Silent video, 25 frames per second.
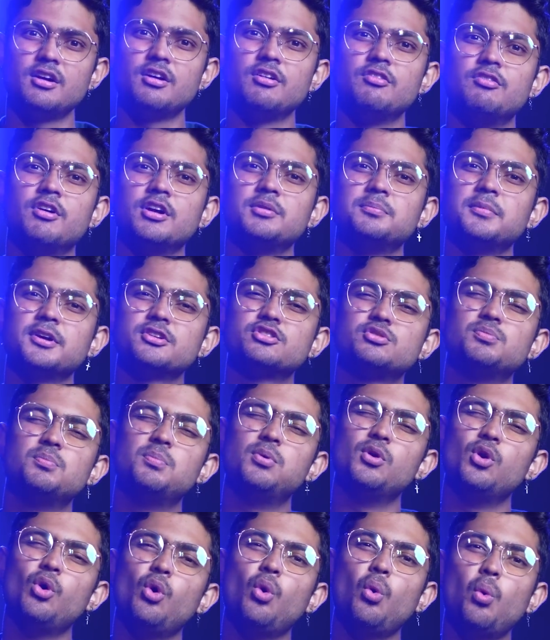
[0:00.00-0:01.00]
One must
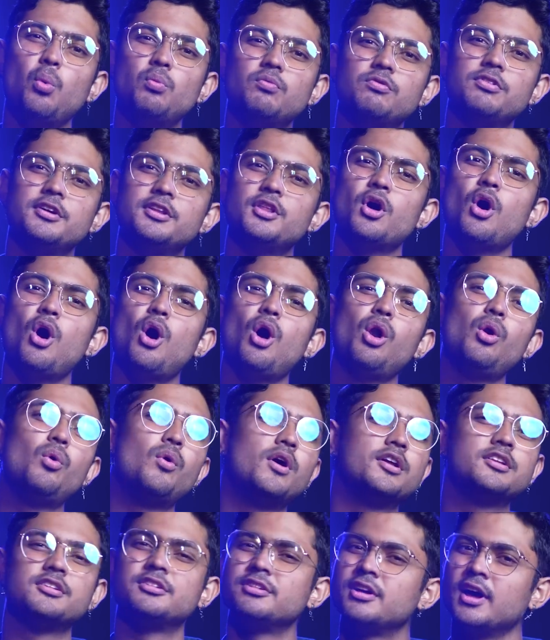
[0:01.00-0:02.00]
bloom with all
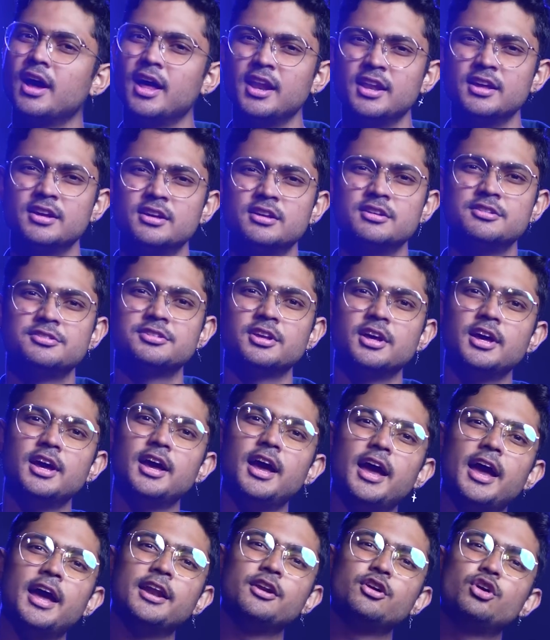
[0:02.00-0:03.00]
one's colors
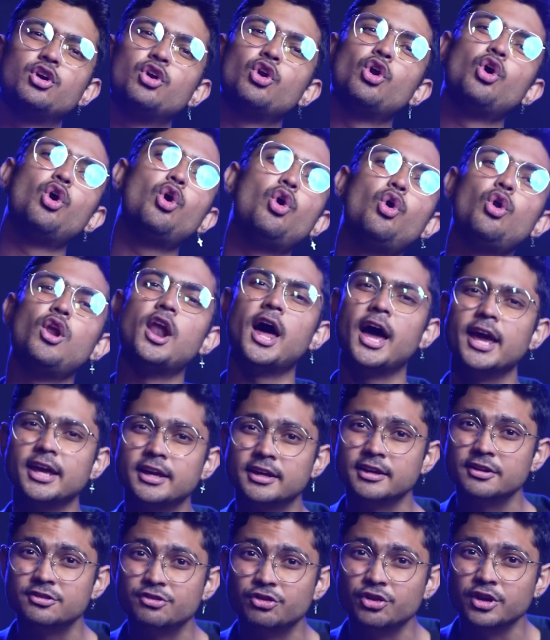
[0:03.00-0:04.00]
and grow
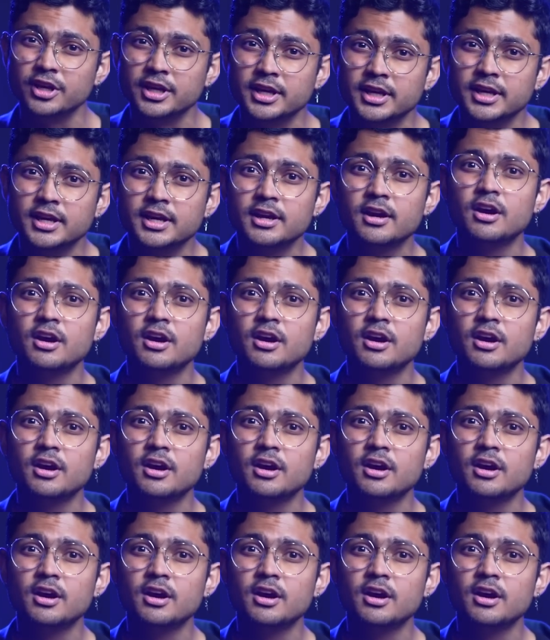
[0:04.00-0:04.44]
like a tree.